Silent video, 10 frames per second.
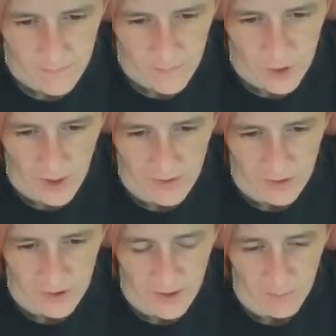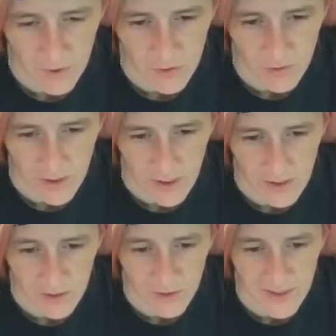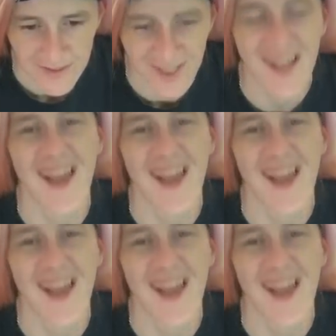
Challenge accepted, drinking increased.